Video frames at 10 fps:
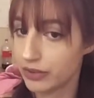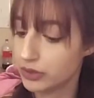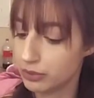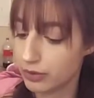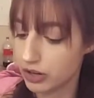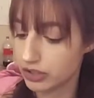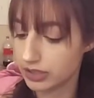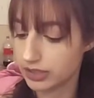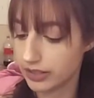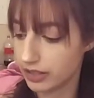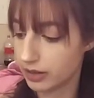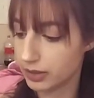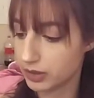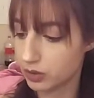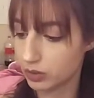I have two brushes, um,
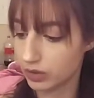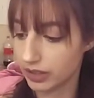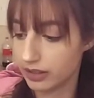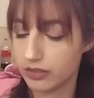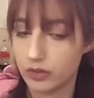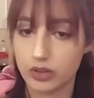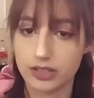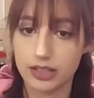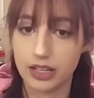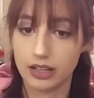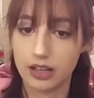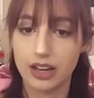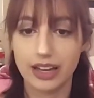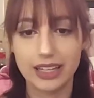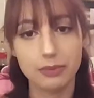a tool, and then of course the,
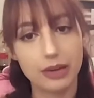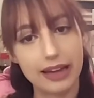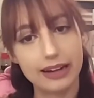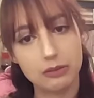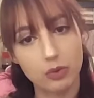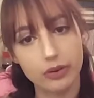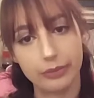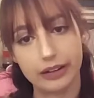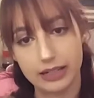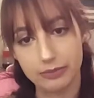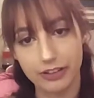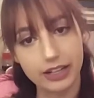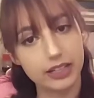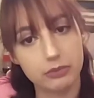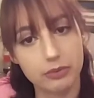I keep adding more, but I keep
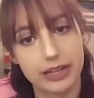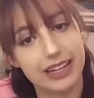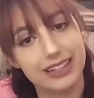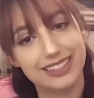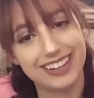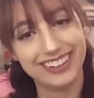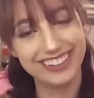finding them on my desk.